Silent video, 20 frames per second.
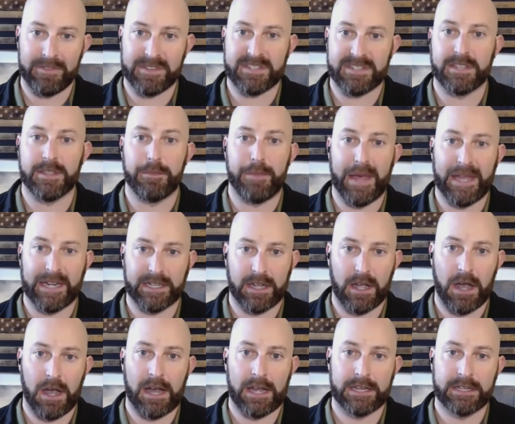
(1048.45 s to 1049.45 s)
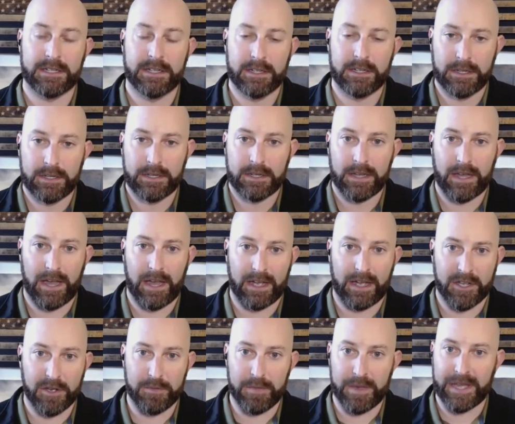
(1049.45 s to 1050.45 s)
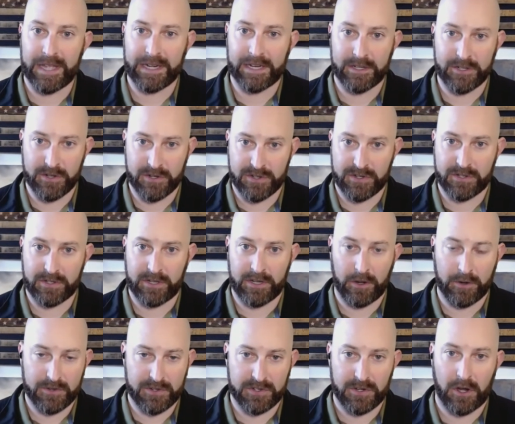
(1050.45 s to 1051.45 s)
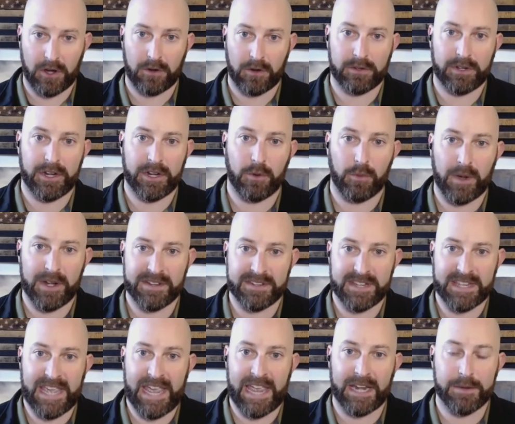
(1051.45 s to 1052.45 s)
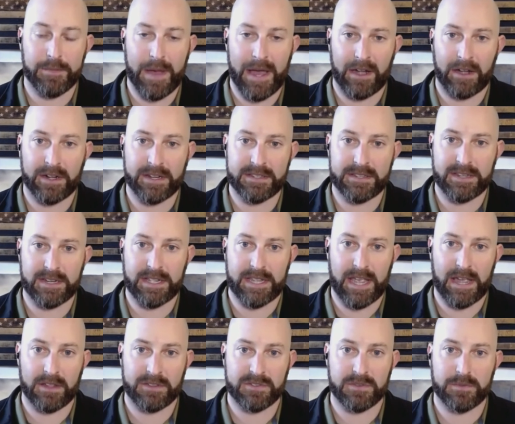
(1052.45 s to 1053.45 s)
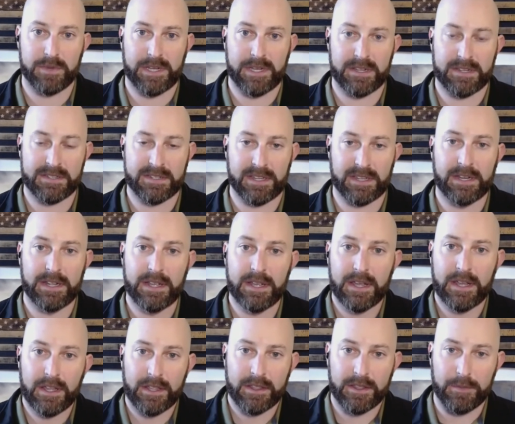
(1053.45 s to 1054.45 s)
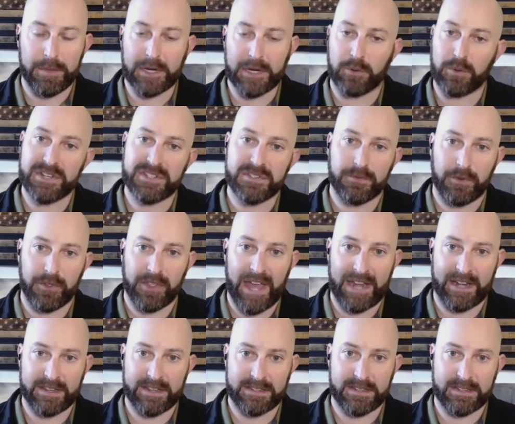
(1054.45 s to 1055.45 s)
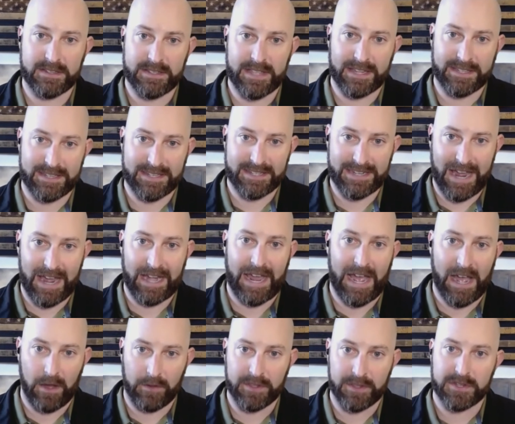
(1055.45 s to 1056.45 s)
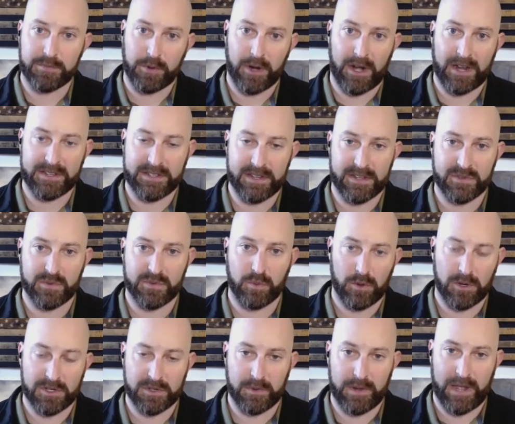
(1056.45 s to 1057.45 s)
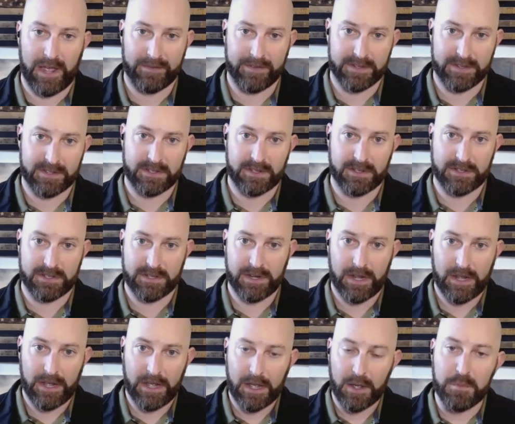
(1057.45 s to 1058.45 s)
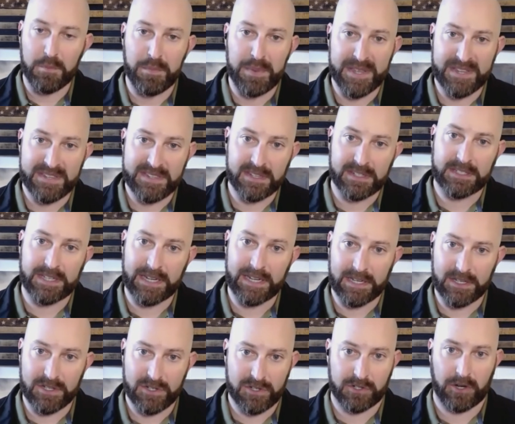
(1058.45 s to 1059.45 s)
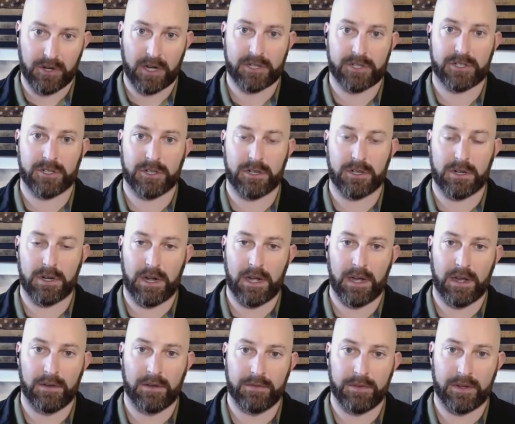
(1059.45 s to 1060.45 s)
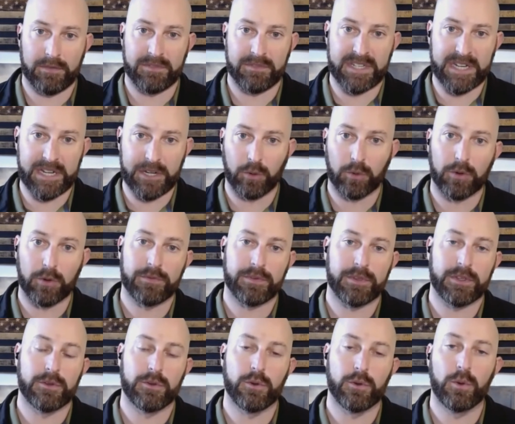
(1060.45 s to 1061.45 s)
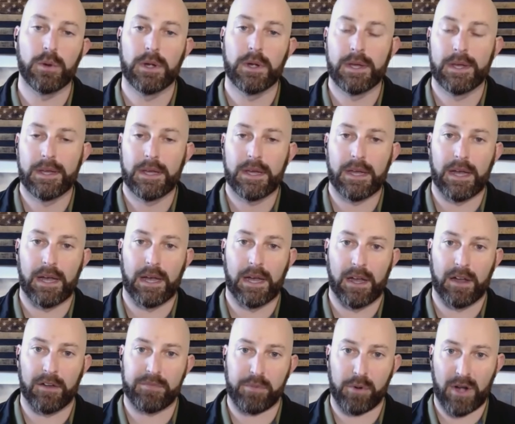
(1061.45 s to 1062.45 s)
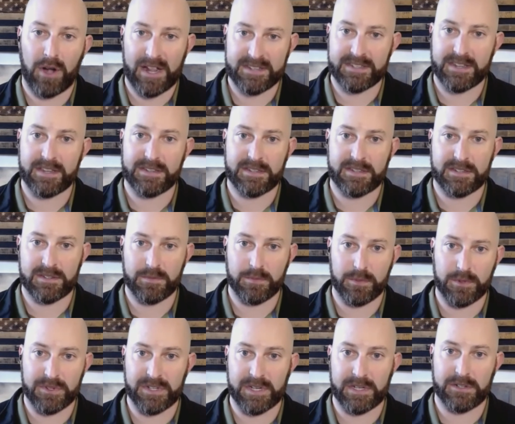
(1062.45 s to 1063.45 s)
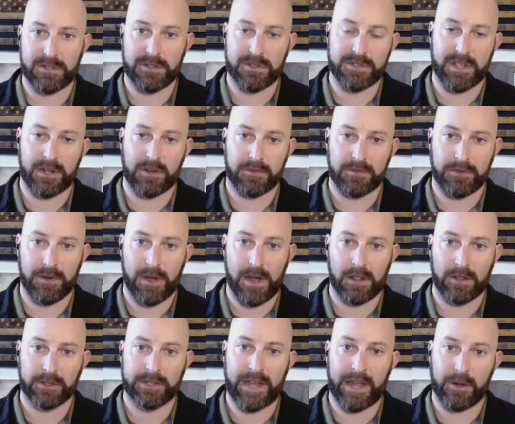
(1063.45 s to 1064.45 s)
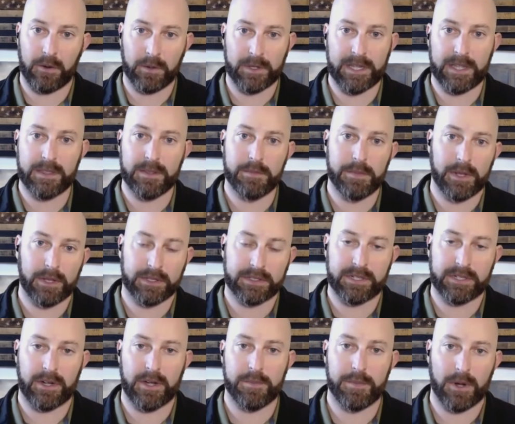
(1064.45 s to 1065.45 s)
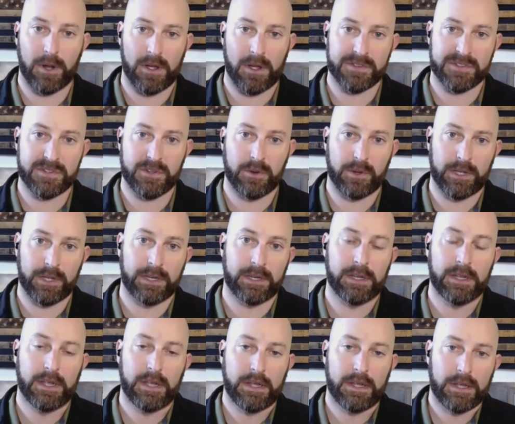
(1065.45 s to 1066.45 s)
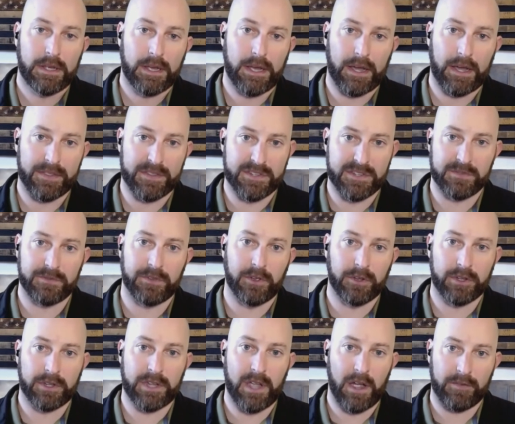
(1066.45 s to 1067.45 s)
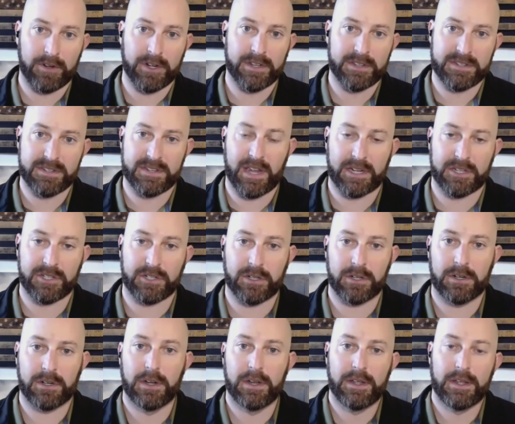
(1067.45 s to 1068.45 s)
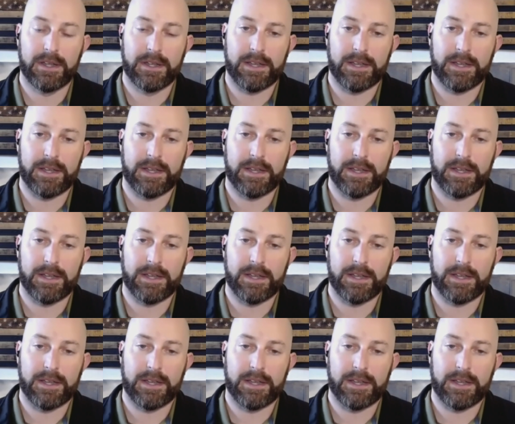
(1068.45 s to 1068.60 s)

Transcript: haven't seen the Pentagon come in and just start raising Cain about it at city council meetings. And the big reason for that is that's not how this process works. We have this just Byzantine structure of deal review, of processes and procedures that are followed not only in the military but also in the civilian governance sector,